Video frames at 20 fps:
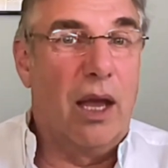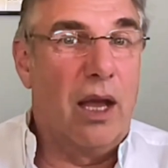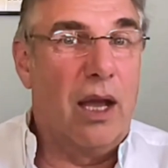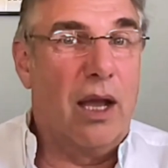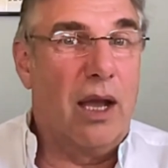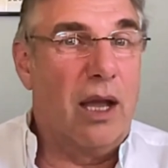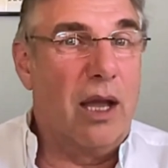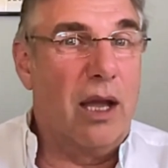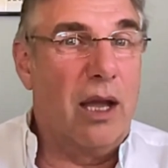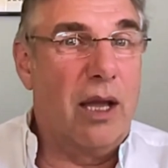
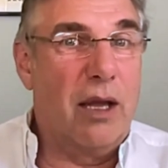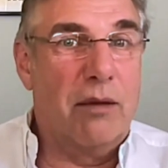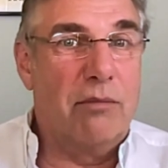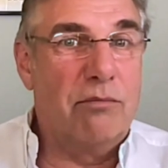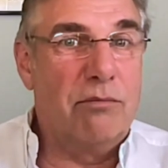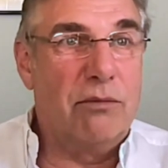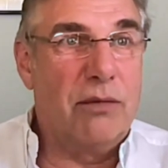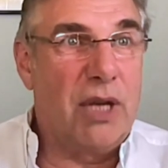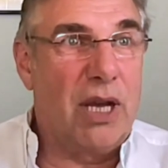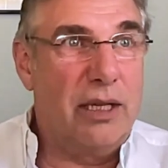
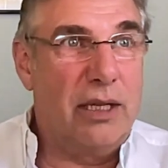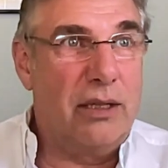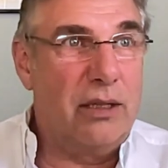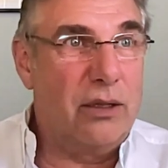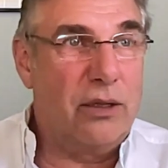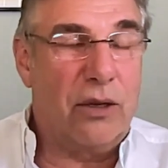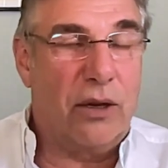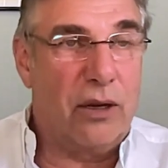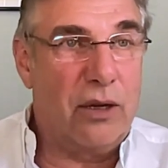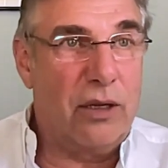in the
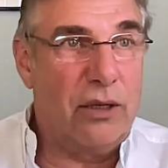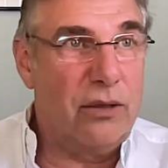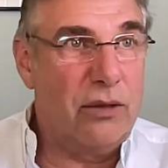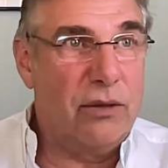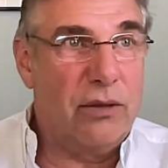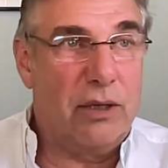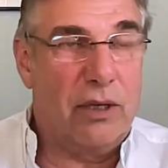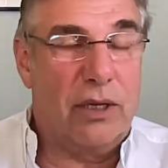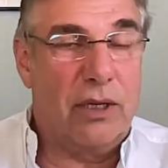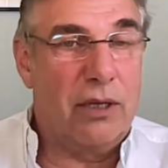
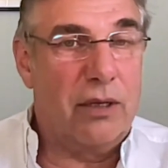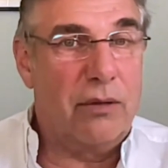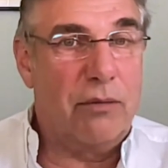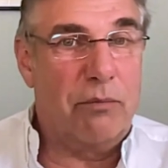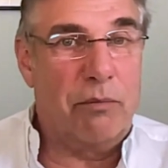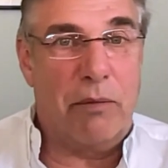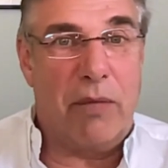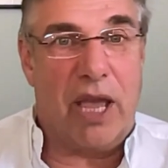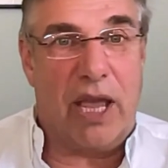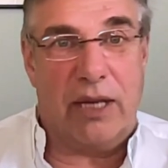corridor,
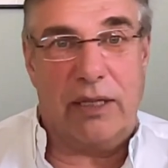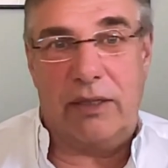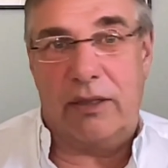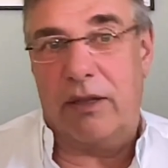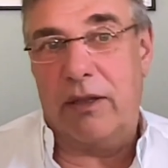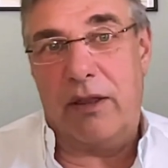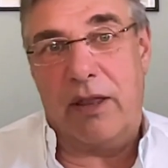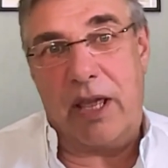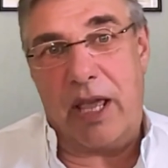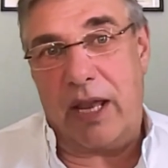met
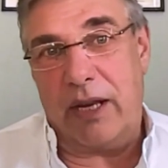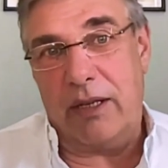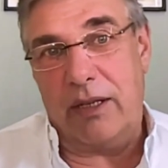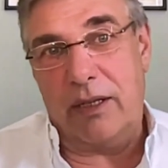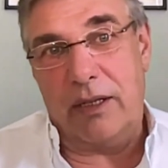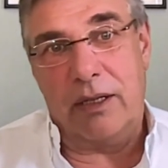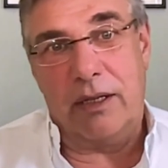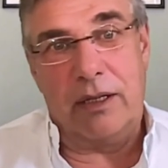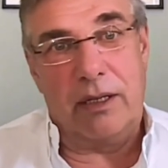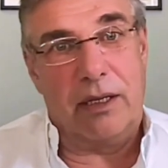
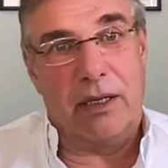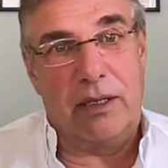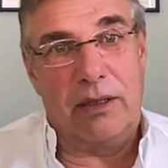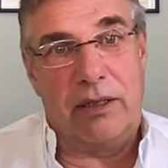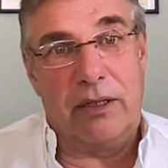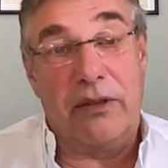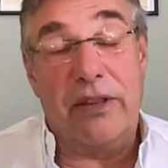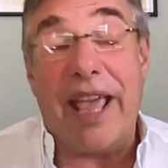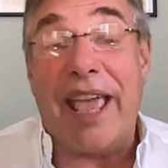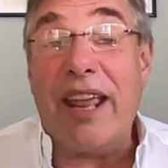the
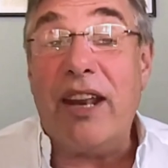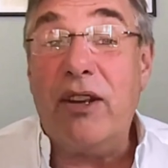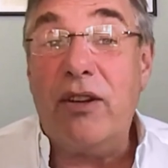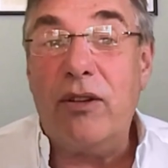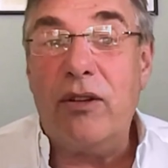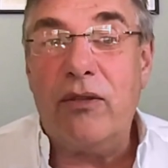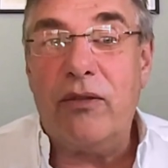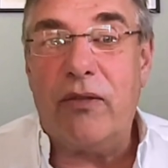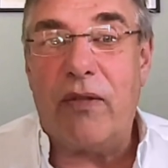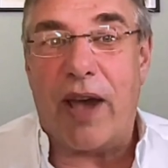
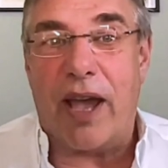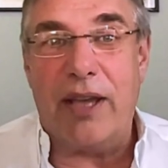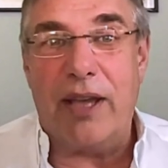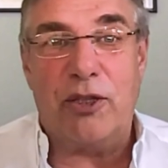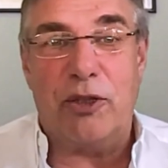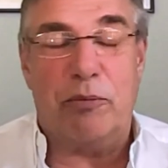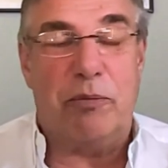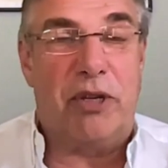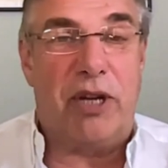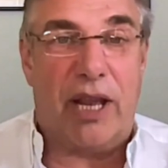then
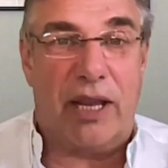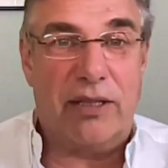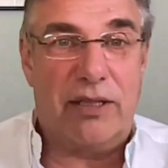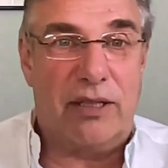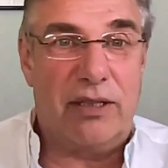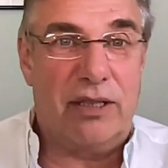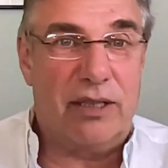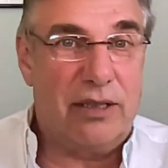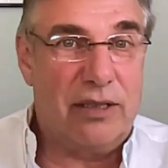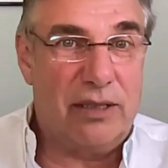vice
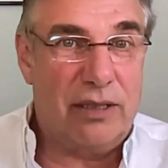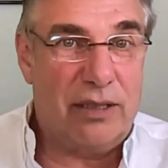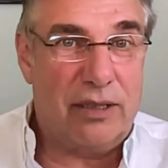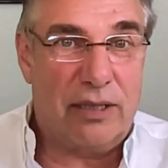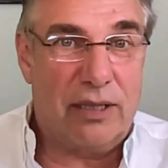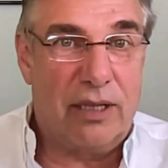president